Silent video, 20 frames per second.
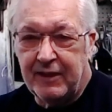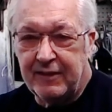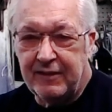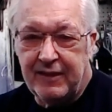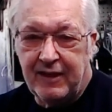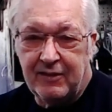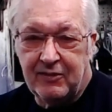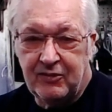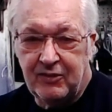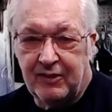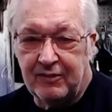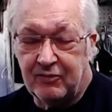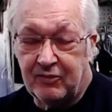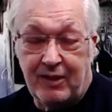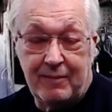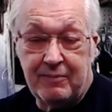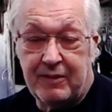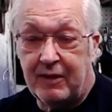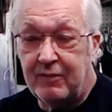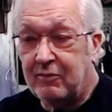and that's it.
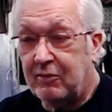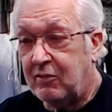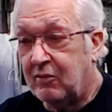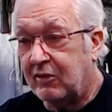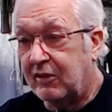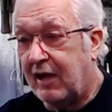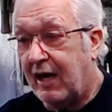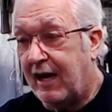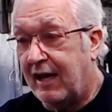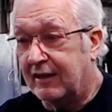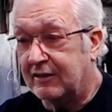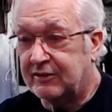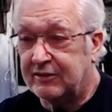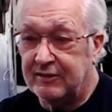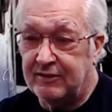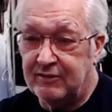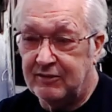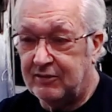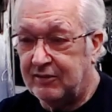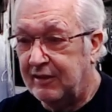Same thing with going to
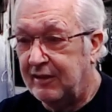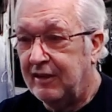auctions.